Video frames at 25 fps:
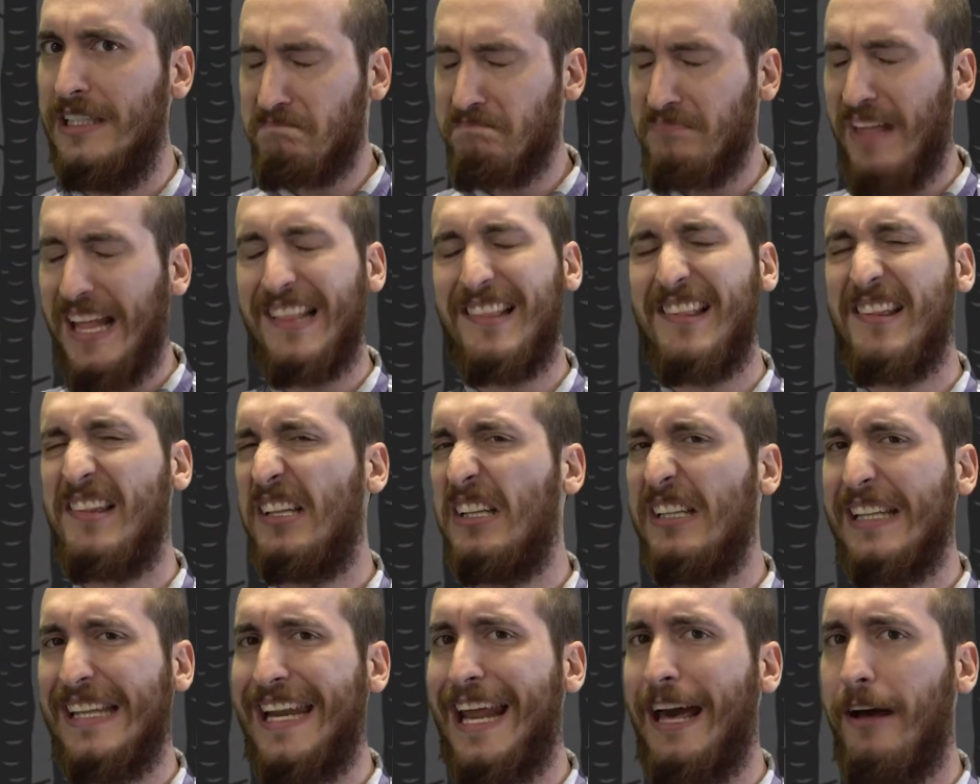That's
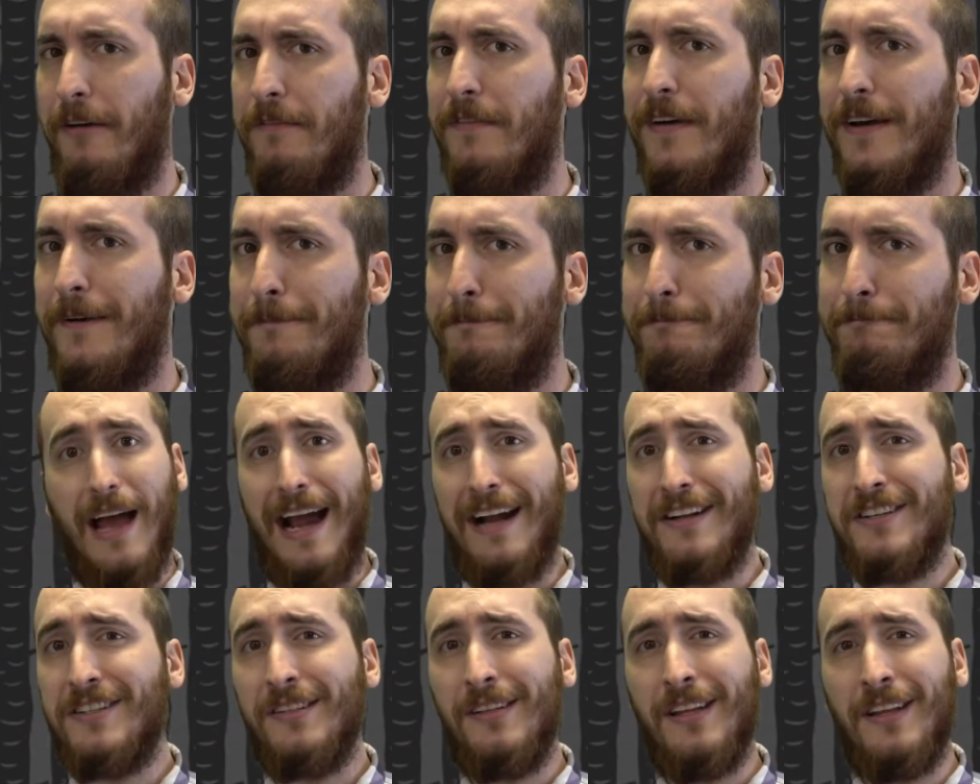still an alpha.
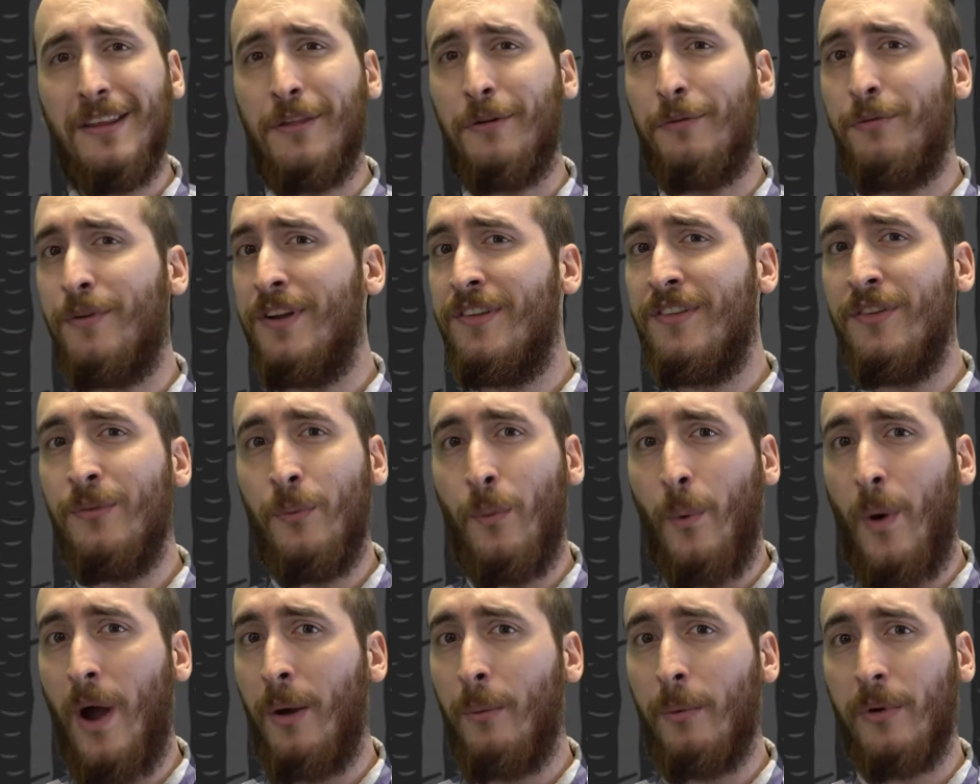Actually, the reason
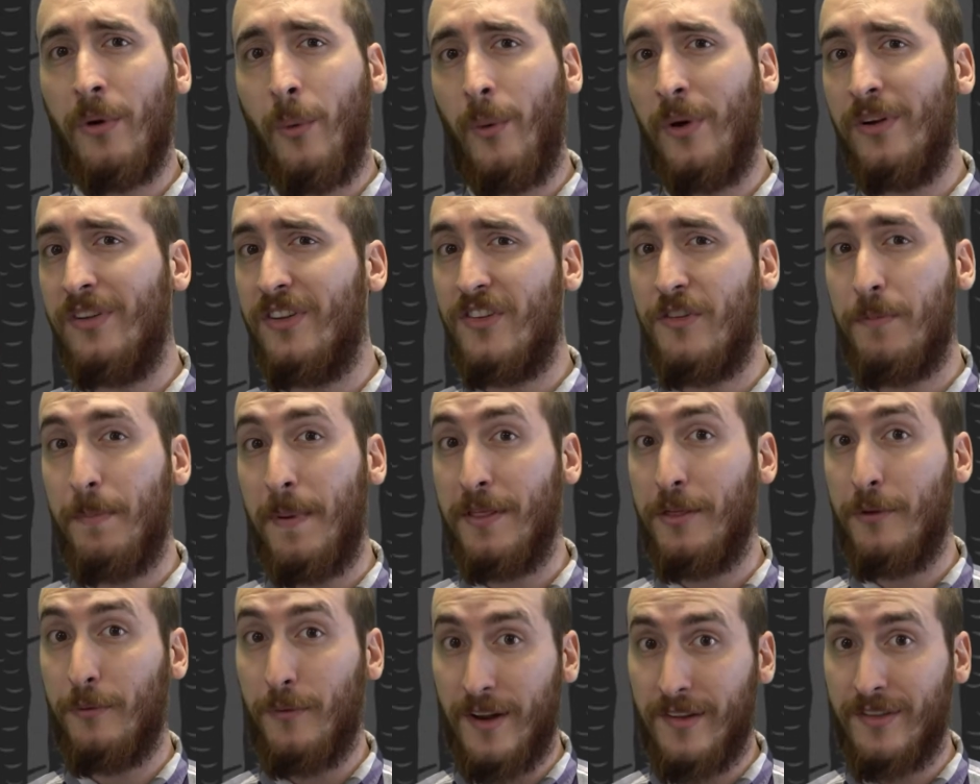why we're going to
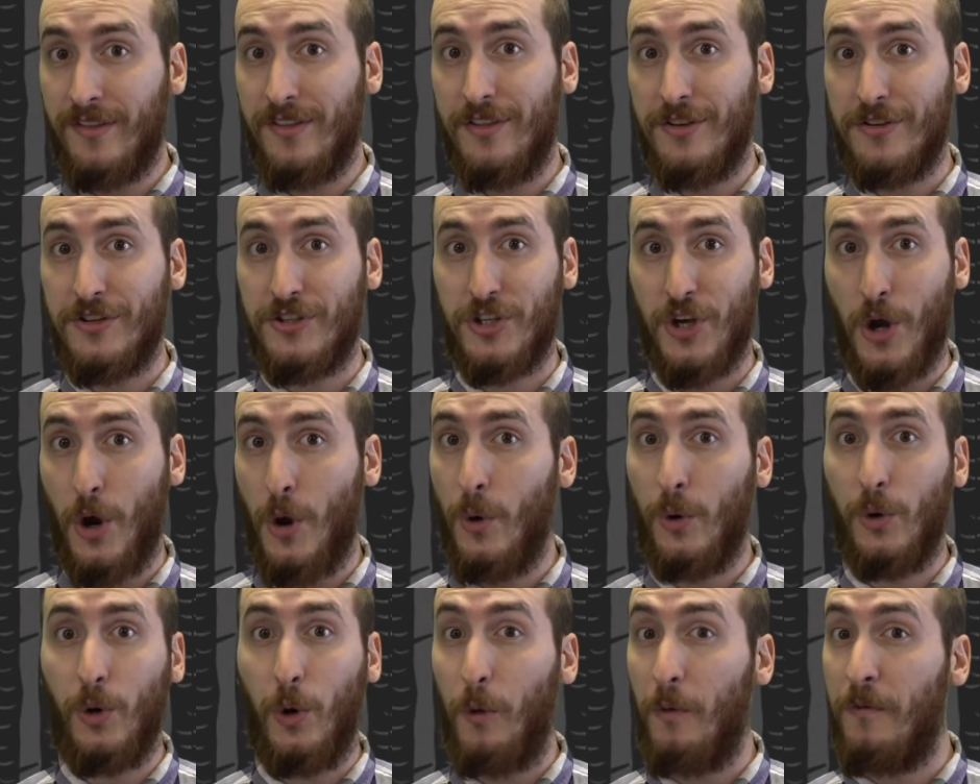spend the rest of the
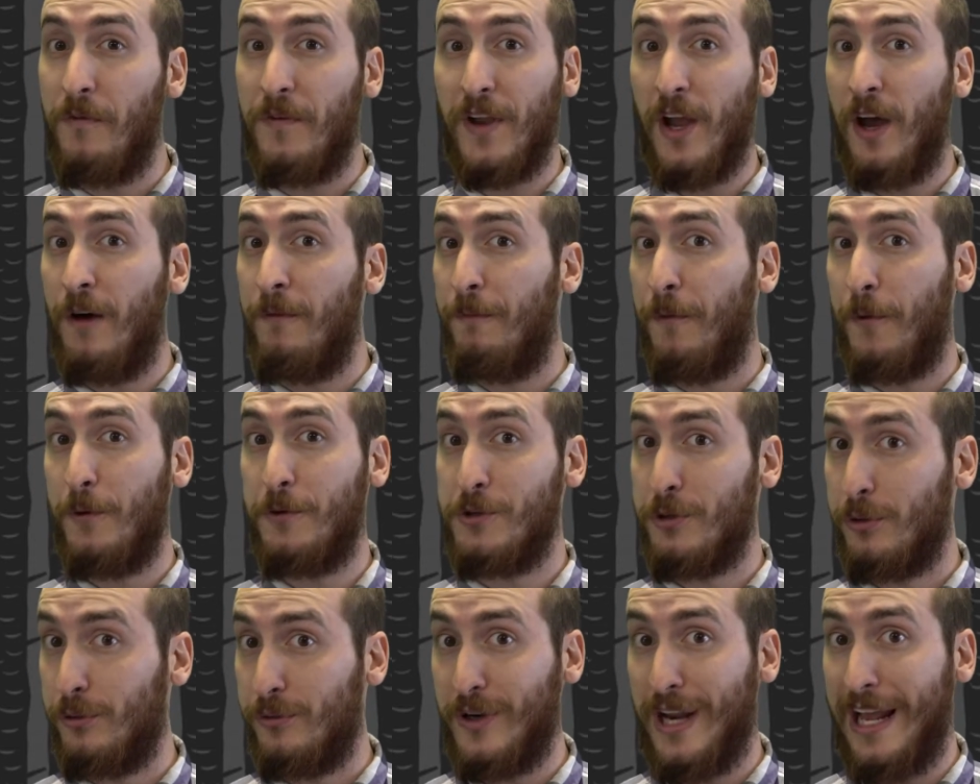show goofing on
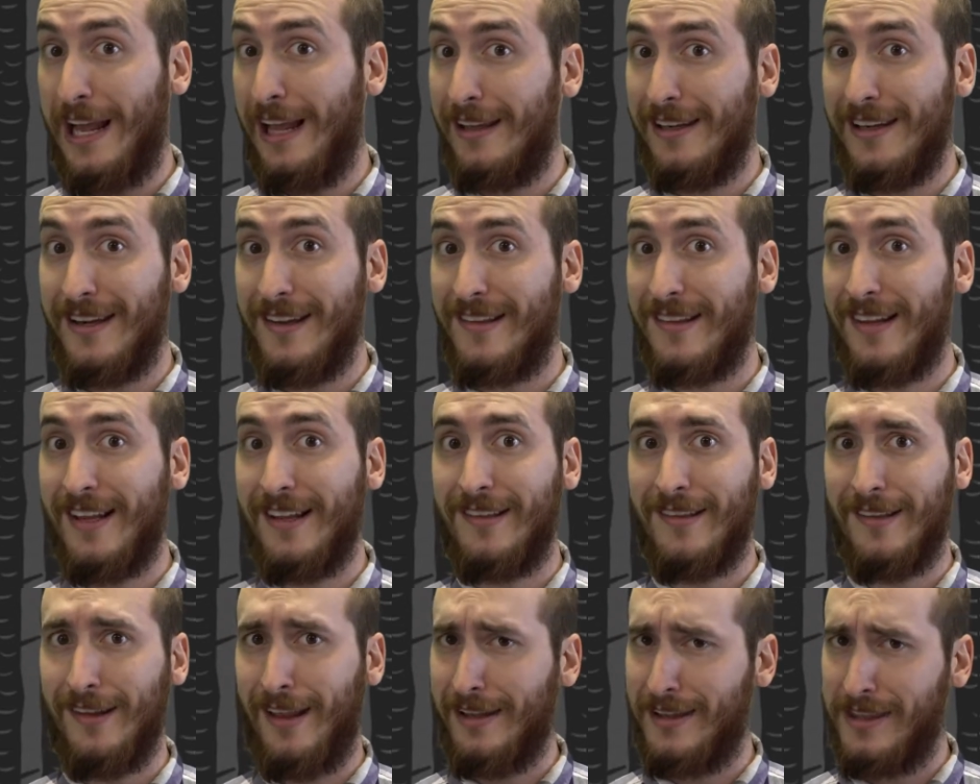virtual reality
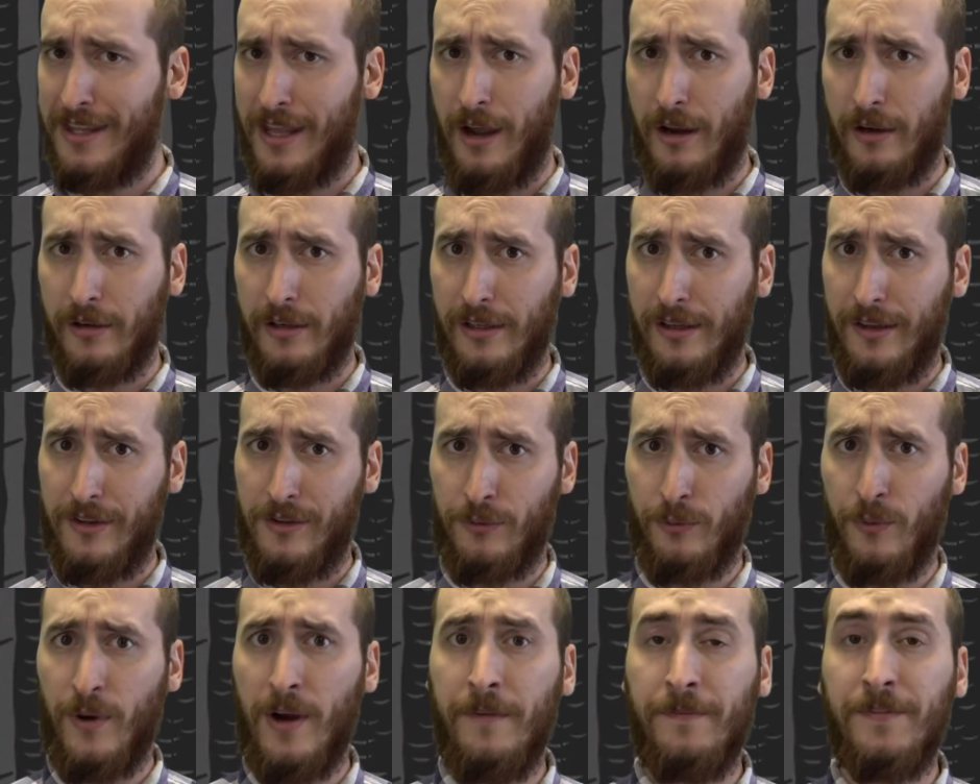sets like the
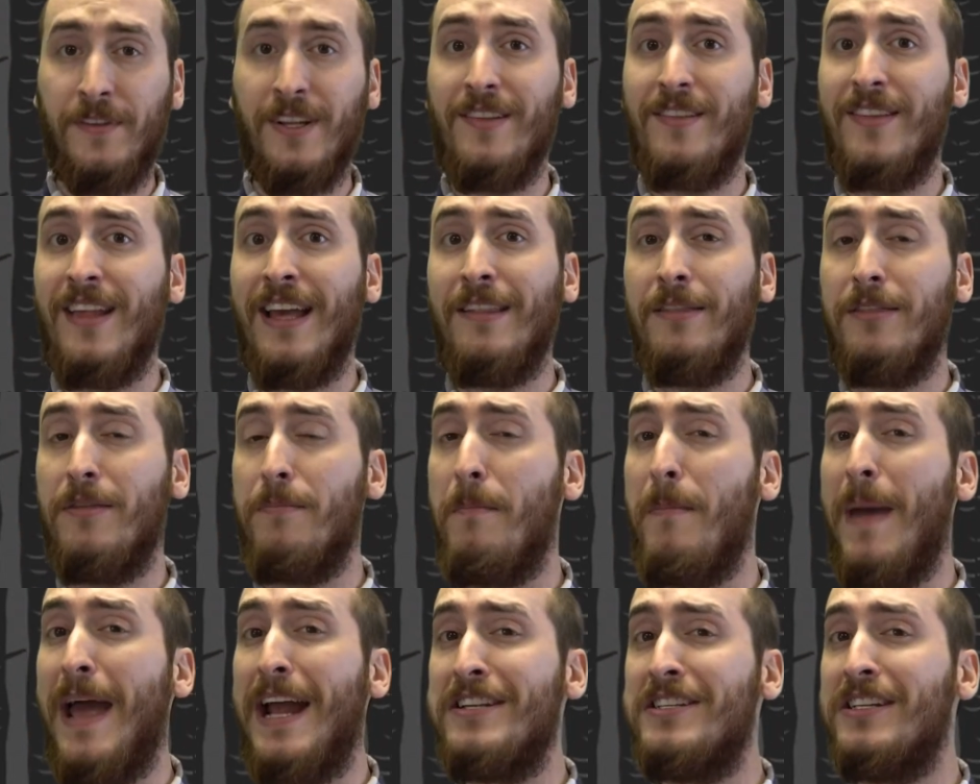Oculus Rift is that the
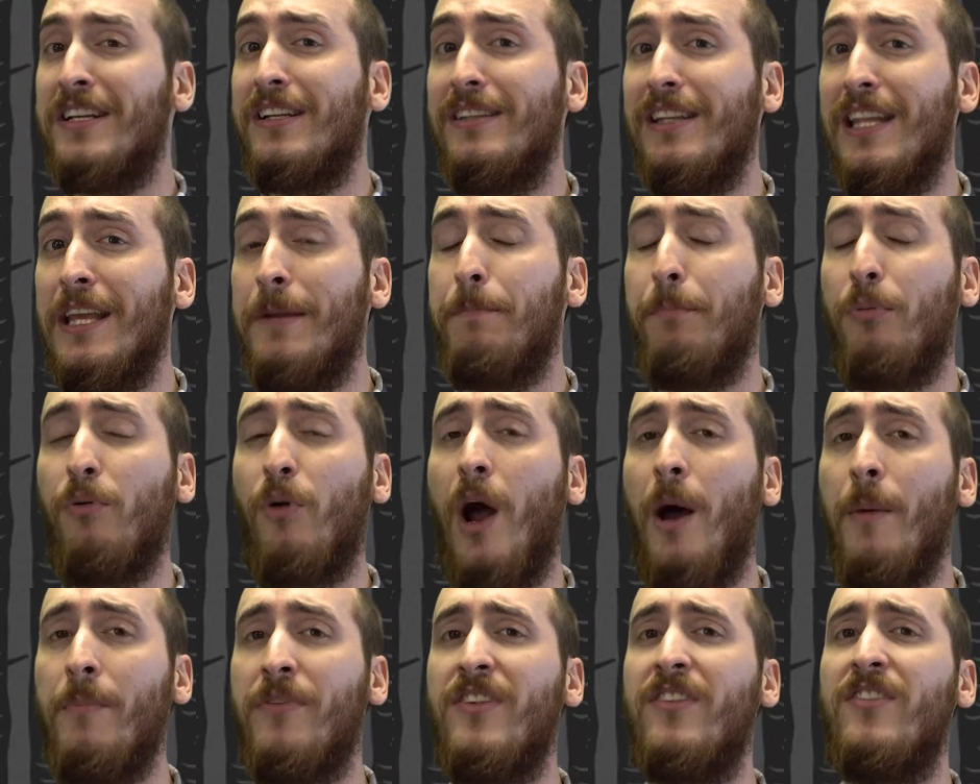Magic Leap
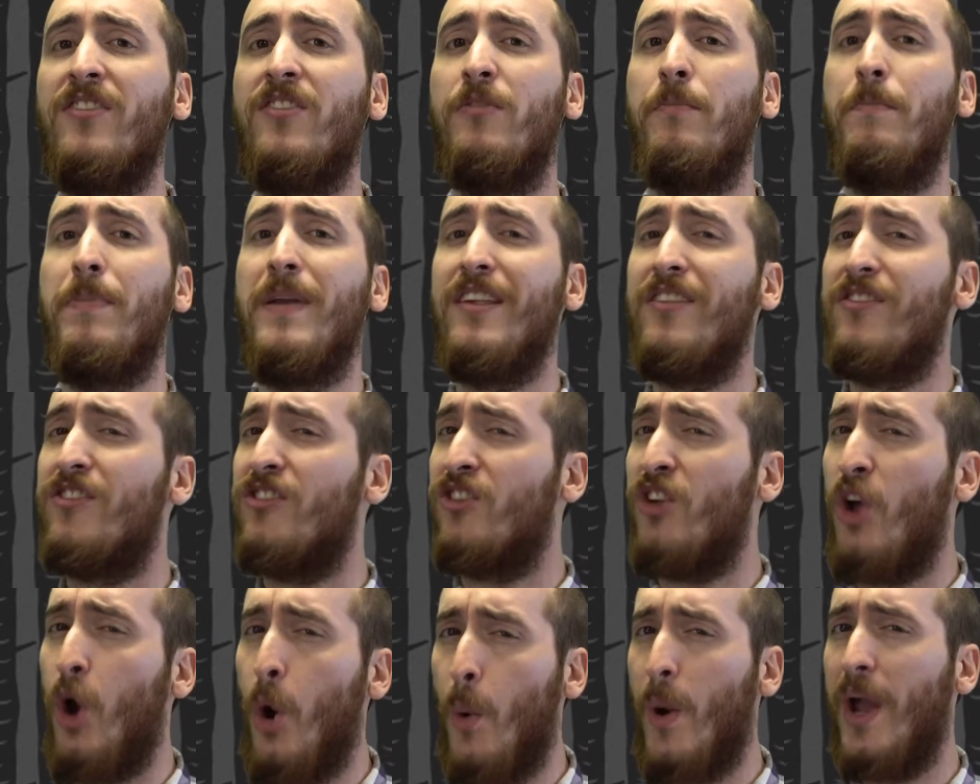promises to be
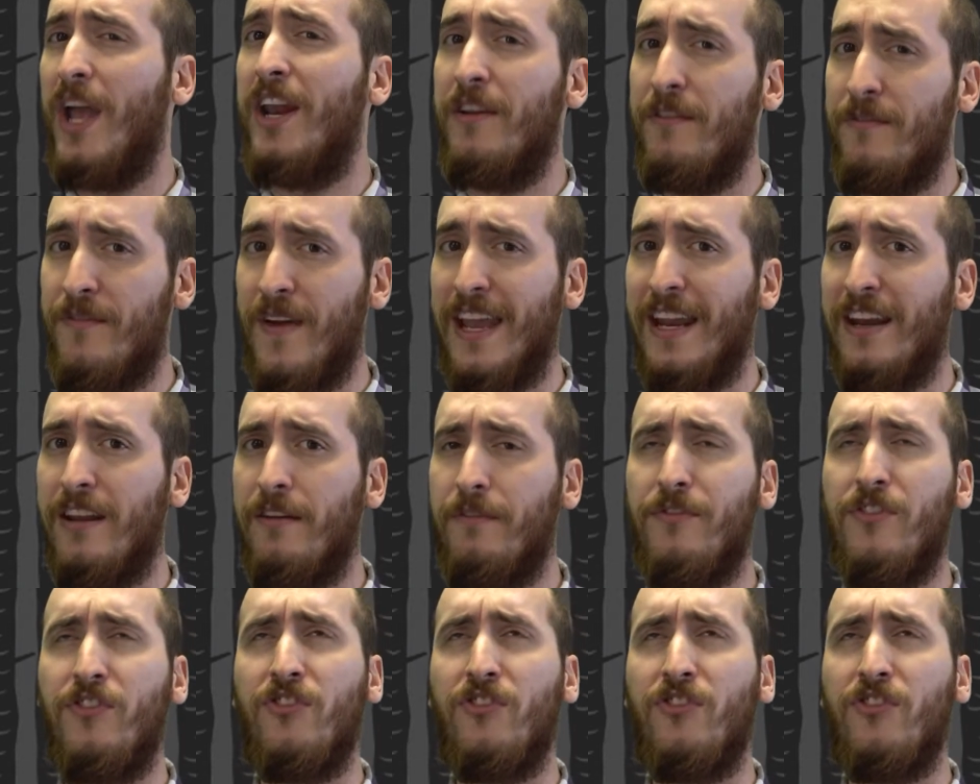so innovative,